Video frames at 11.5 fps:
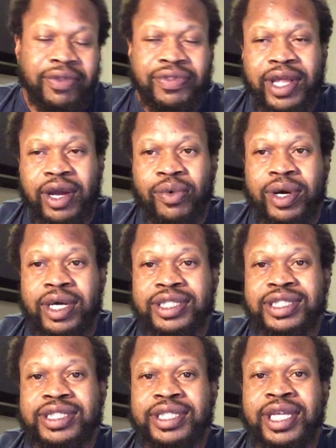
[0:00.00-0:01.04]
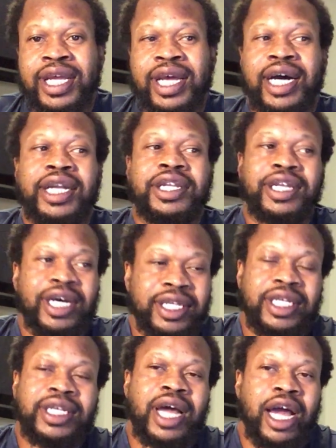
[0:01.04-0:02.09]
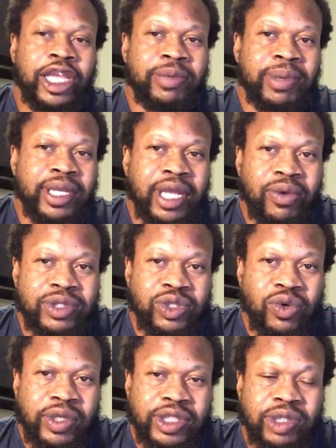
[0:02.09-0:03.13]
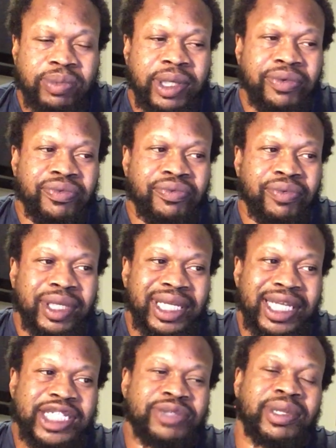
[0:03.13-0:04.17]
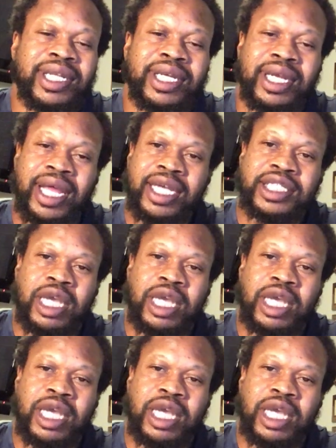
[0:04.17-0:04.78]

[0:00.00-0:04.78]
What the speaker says: there was another document that was going to be released within the next